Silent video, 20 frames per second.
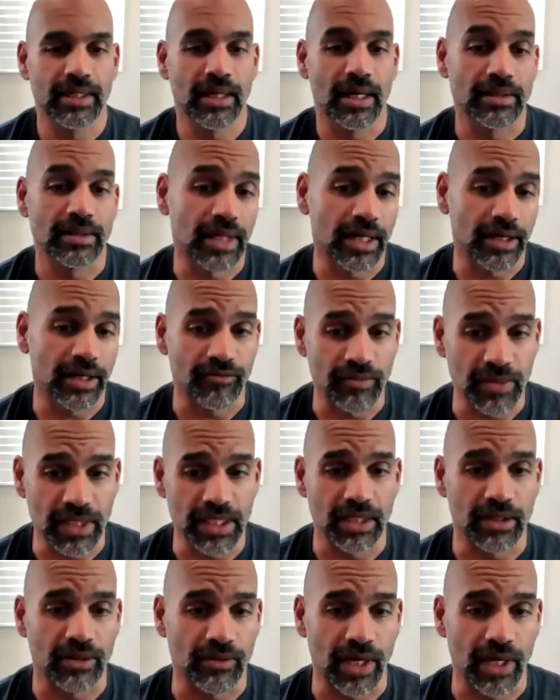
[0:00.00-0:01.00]
a lot of
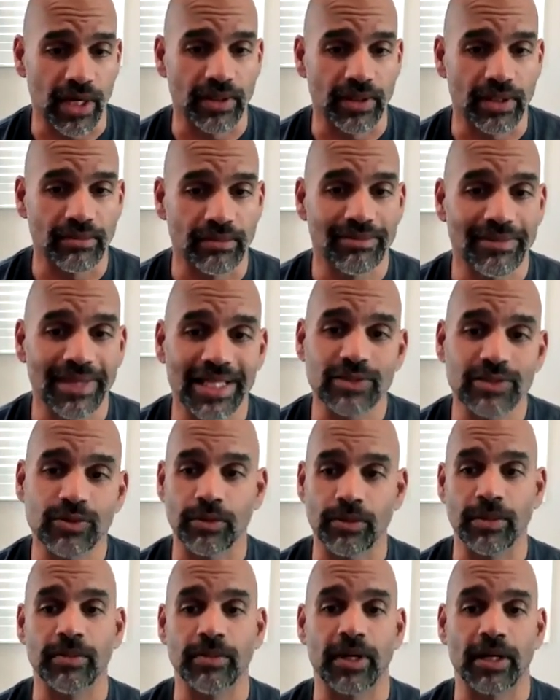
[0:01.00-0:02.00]
meaning around it. That's what
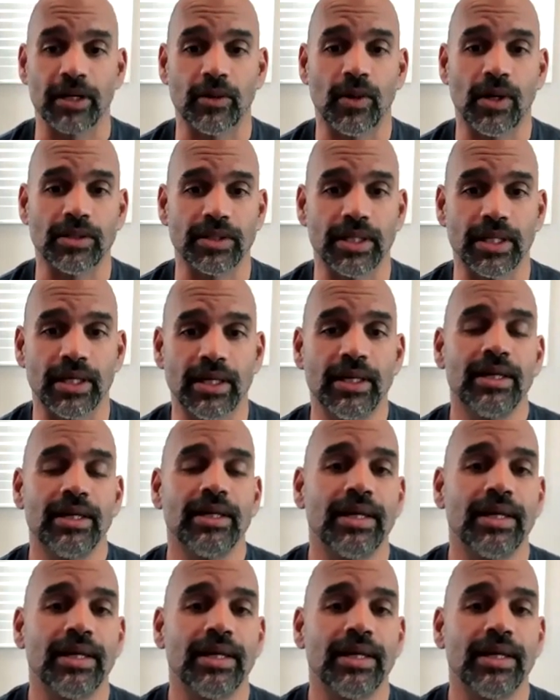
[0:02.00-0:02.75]
we mean by quality.